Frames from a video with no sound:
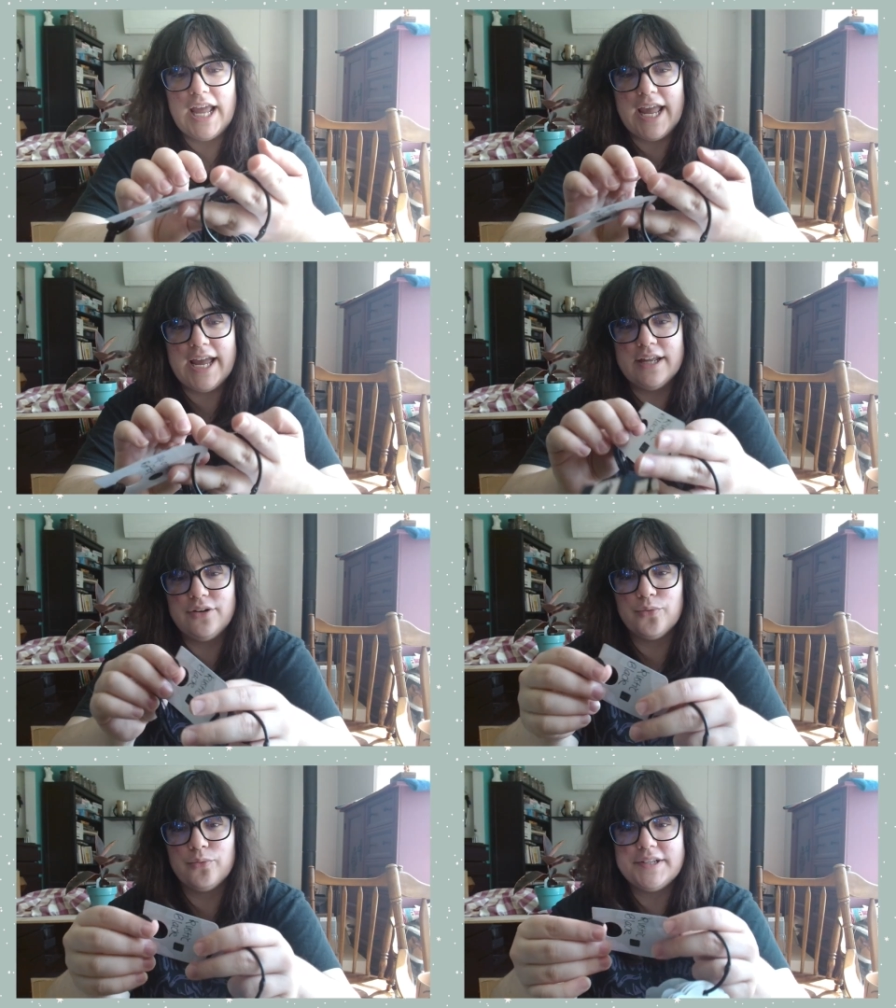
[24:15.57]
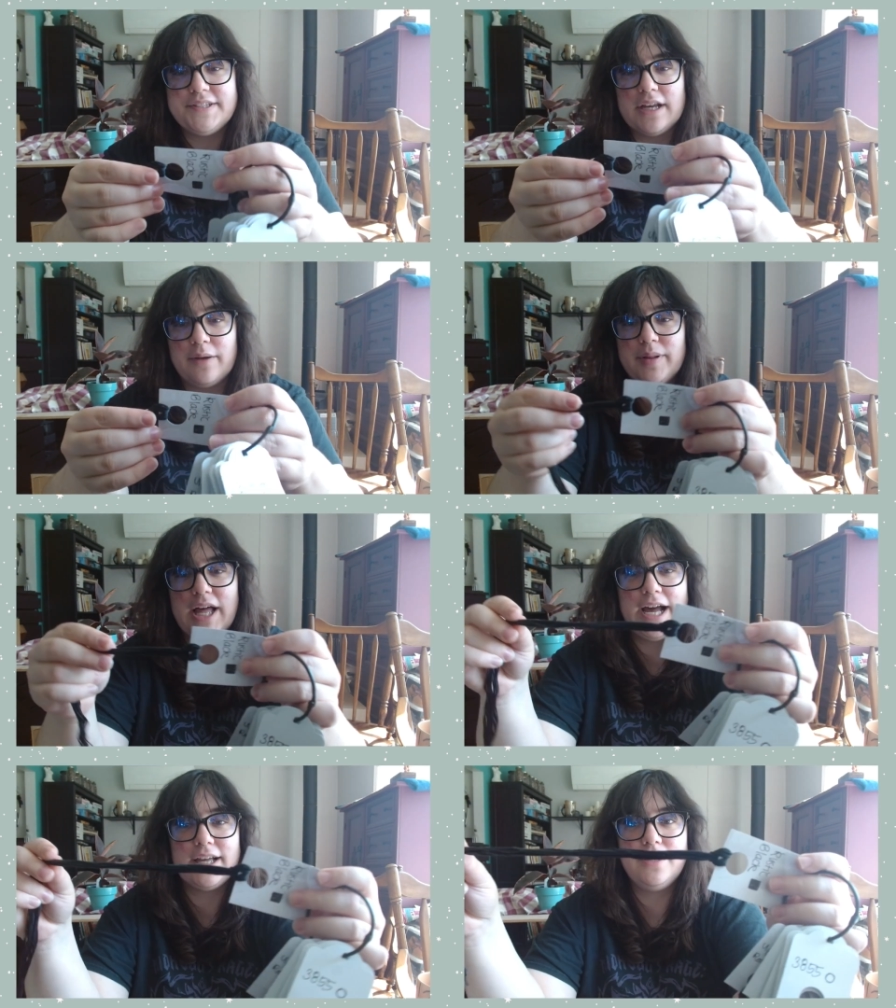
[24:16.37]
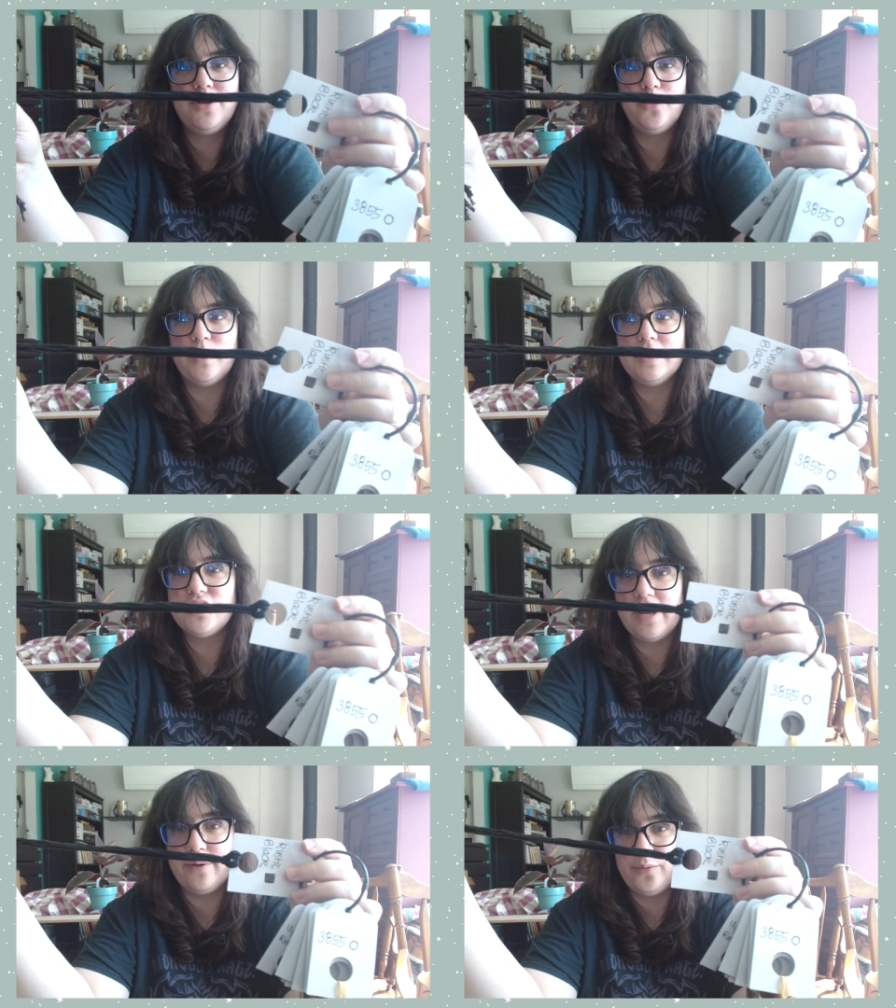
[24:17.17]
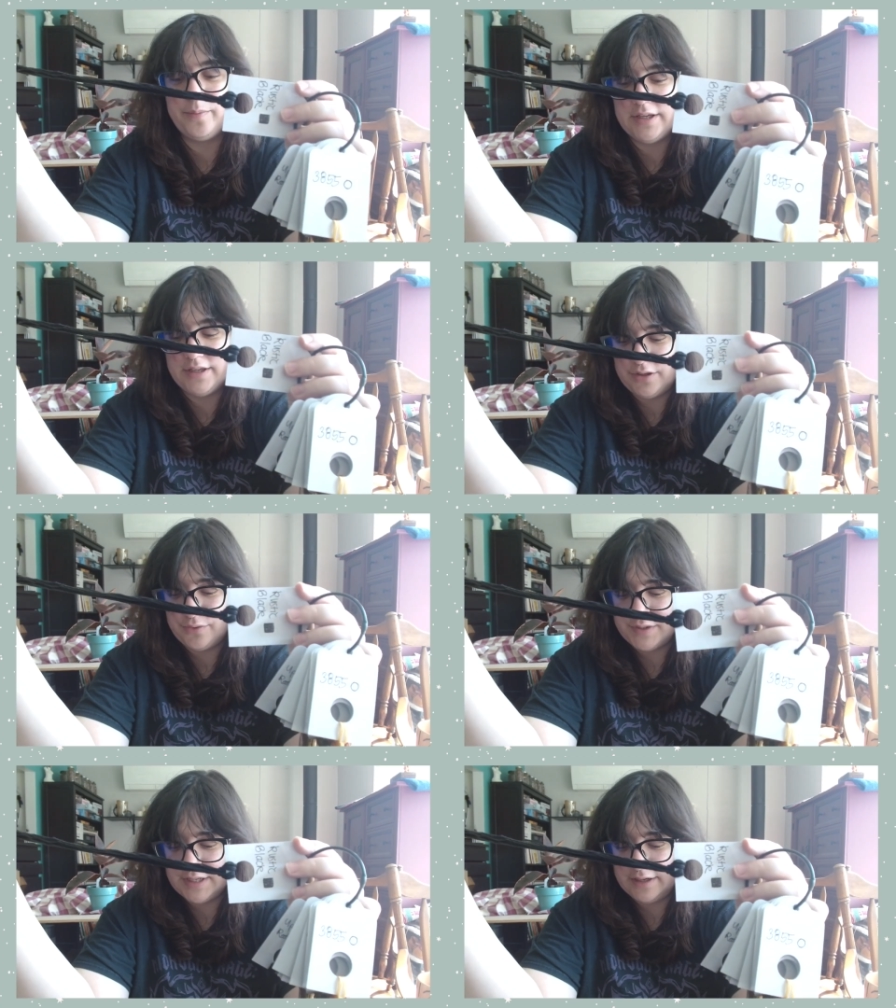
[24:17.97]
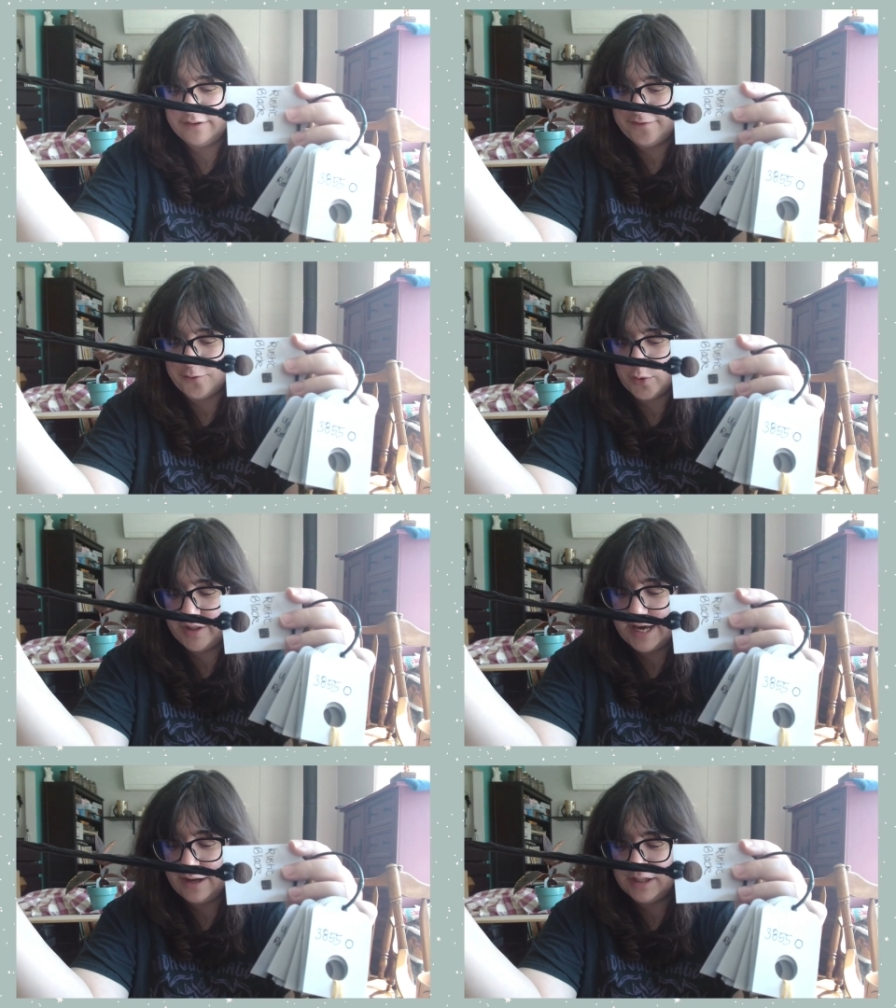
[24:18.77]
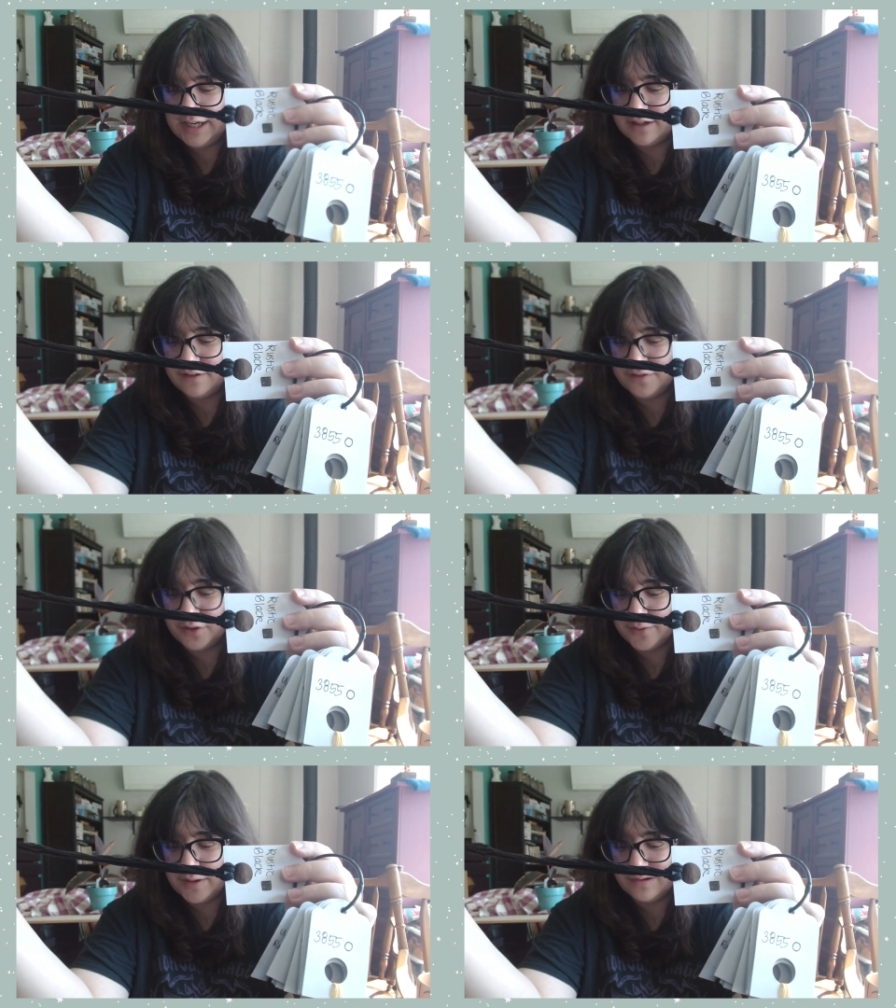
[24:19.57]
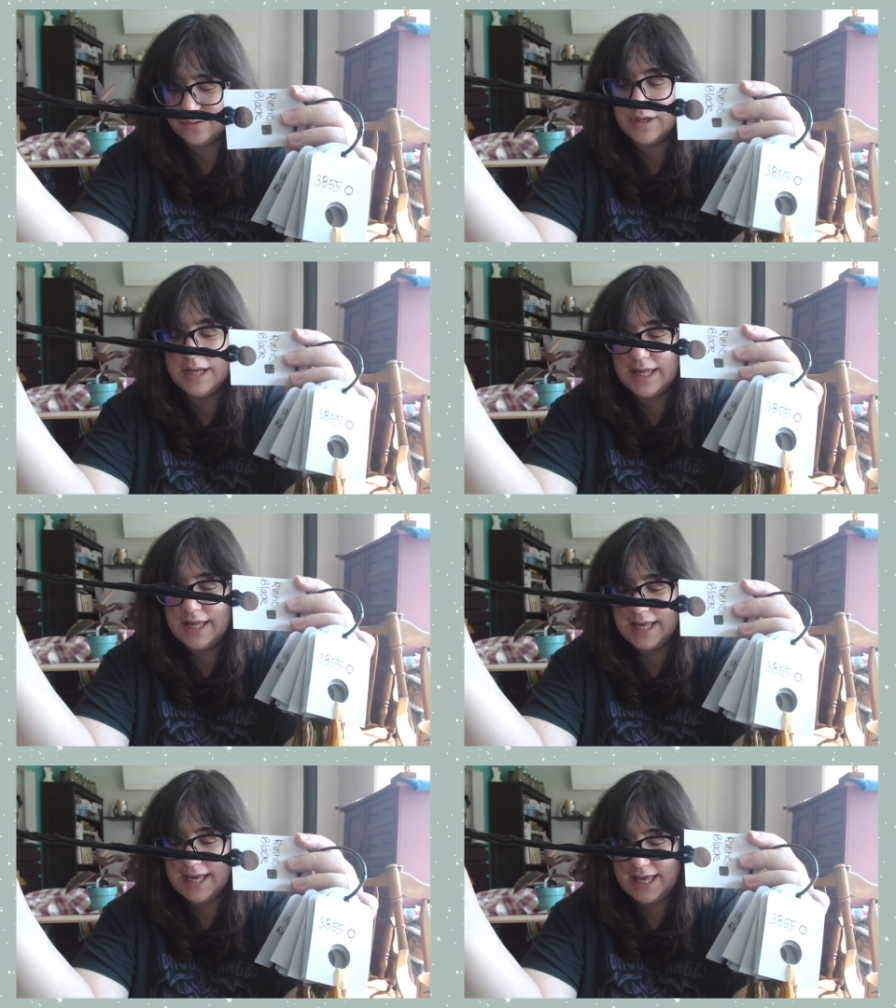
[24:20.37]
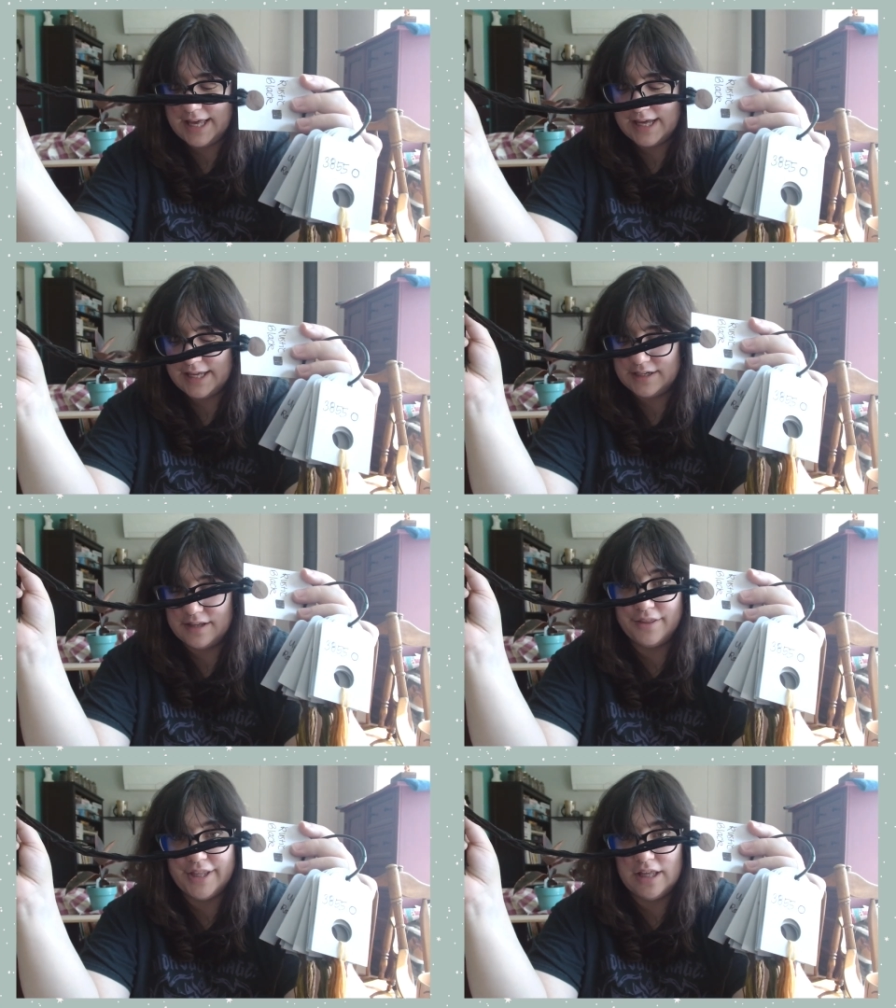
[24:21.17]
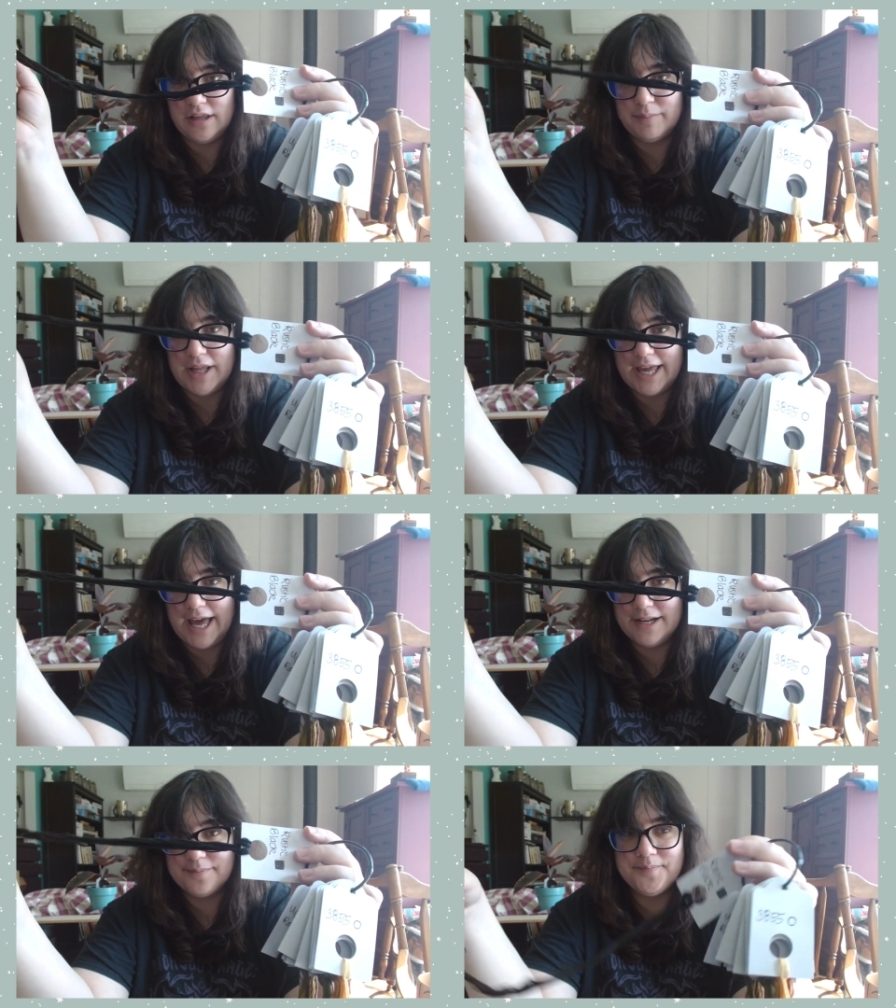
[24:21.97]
and Rustic Black, which I will be using for the outline of the crow and the black cat.